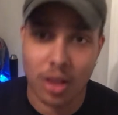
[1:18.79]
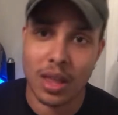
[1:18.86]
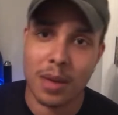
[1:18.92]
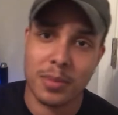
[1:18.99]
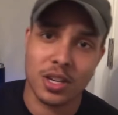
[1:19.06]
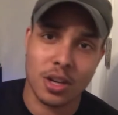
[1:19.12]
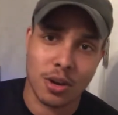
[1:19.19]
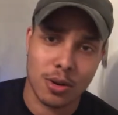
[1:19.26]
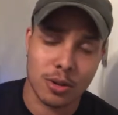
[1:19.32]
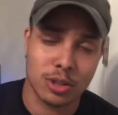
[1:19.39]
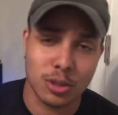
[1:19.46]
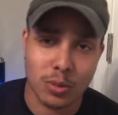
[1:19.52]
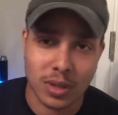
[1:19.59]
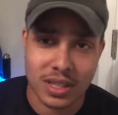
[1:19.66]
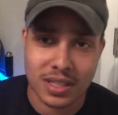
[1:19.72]
Let me know what
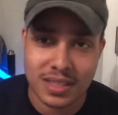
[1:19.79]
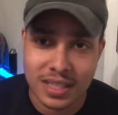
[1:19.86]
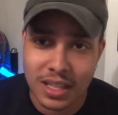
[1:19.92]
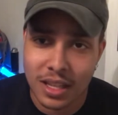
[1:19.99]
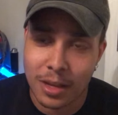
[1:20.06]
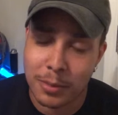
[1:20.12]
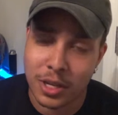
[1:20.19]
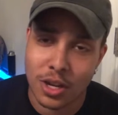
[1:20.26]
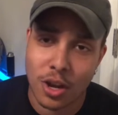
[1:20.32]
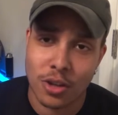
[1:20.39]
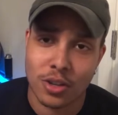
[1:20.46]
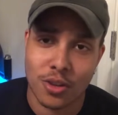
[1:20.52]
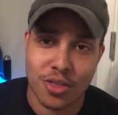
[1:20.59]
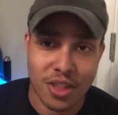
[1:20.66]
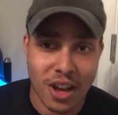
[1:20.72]
you want to see. Let me know
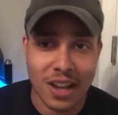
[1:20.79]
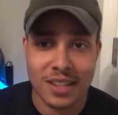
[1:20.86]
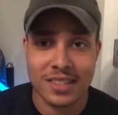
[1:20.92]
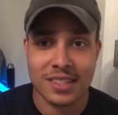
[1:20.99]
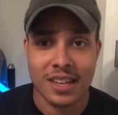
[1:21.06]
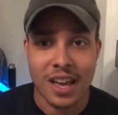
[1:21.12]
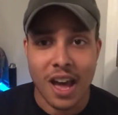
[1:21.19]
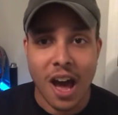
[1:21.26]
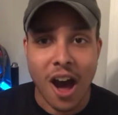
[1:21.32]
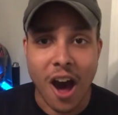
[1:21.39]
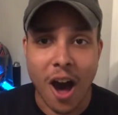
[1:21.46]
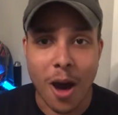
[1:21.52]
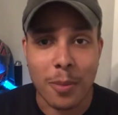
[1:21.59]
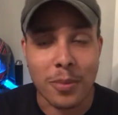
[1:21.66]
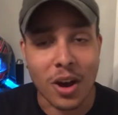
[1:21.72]
your thoughts
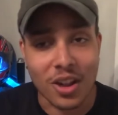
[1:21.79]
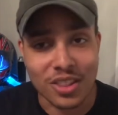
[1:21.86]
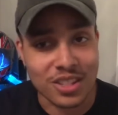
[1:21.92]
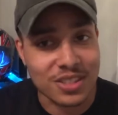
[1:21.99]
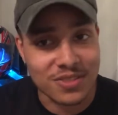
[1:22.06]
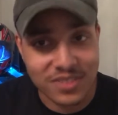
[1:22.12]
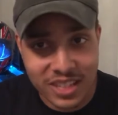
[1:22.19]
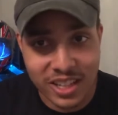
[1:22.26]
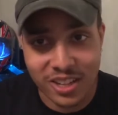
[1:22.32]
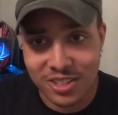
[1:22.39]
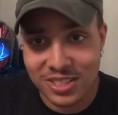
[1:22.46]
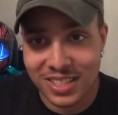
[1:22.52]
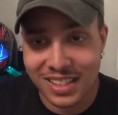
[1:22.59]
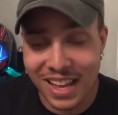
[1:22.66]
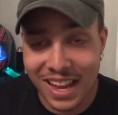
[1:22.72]
on this video
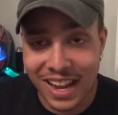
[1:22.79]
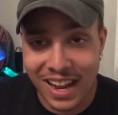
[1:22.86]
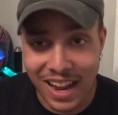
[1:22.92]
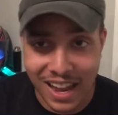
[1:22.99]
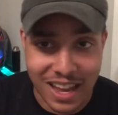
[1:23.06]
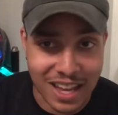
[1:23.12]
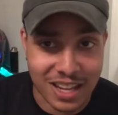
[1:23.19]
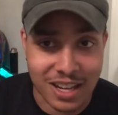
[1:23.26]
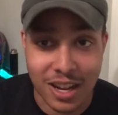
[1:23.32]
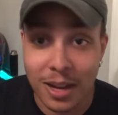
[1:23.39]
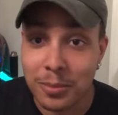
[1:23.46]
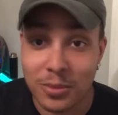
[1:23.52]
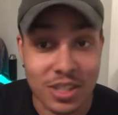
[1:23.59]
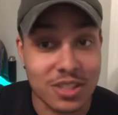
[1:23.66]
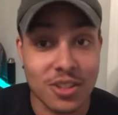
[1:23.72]
today, and
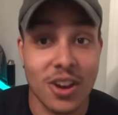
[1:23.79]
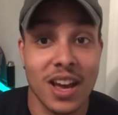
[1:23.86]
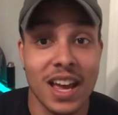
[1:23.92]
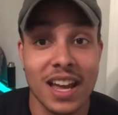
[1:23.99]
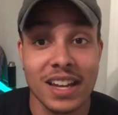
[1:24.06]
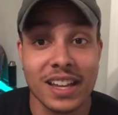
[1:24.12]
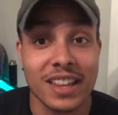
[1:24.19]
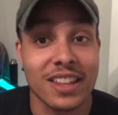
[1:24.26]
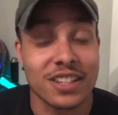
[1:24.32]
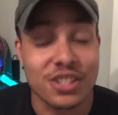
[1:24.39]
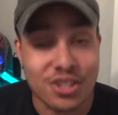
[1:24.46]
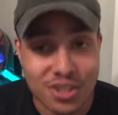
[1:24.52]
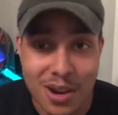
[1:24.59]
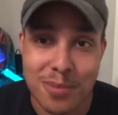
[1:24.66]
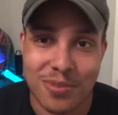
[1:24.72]
let's go ahead and let's
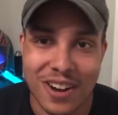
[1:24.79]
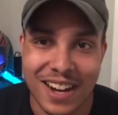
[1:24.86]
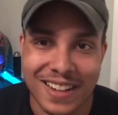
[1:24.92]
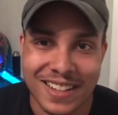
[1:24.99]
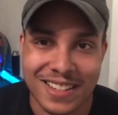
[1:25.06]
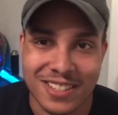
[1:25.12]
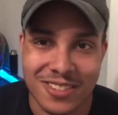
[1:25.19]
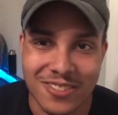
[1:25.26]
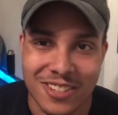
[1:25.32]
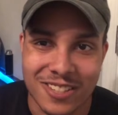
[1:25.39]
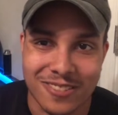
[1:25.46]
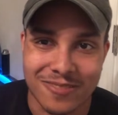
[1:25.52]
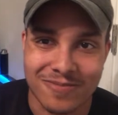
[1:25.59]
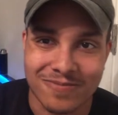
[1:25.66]
jump right into it.